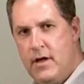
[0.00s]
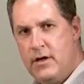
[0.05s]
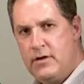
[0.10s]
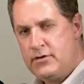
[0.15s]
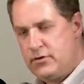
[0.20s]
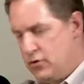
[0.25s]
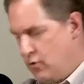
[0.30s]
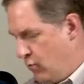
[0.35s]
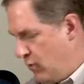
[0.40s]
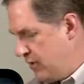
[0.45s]

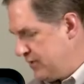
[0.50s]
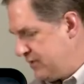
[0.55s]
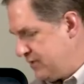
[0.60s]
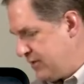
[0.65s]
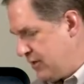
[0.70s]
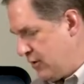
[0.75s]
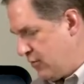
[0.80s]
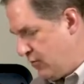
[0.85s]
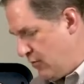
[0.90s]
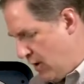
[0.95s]
So once
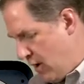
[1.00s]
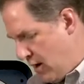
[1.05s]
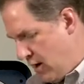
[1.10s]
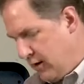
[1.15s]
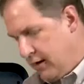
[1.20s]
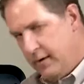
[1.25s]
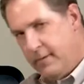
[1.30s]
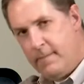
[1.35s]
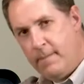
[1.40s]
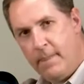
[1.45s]
they're
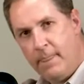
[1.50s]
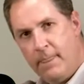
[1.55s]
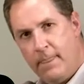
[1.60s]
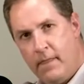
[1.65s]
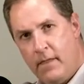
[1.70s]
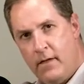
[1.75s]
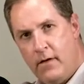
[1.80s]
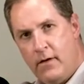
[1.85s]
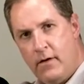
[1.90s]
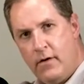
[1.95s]
rung,
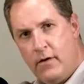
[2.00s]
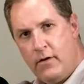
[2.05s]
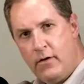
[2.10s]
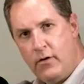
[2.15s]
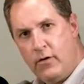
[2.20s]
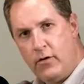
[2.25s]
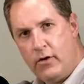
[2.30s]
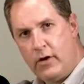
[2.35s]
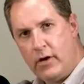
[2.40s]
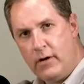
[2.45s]

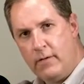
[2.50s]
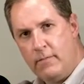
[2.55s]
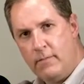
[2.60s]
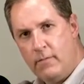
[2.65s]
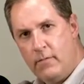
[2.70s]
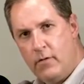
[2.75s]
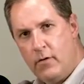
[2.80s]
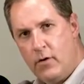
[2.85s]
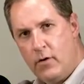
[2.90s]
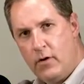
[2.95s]
you can
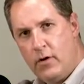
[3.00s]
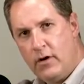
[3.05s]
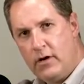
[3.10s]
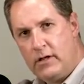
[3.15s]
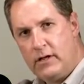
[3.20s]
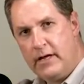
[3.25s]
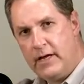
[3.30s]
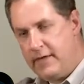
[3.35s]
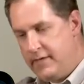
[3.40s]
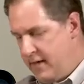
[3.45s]

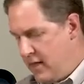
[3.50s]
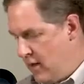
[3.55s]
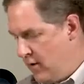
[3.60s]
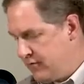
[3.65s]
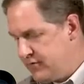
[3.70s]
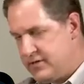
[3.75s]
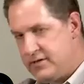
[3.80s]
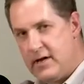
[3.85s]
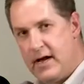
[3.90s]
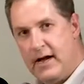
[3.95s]
clean the
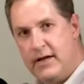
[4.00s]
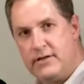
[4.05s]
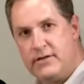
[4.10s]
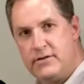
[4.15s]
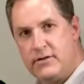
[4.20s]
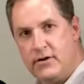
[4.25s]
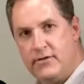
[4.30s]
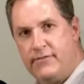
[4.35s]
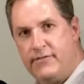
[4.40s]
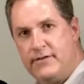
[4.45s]
outside
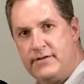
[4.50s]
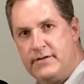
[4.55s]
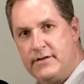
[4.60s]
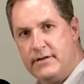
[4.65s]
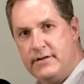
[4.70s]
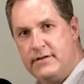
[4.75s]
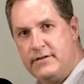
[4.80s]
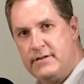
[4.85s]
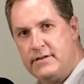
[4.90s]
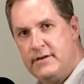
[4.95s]

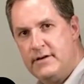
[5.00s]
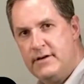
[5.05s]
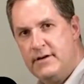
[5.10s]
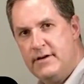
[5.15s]
surfaces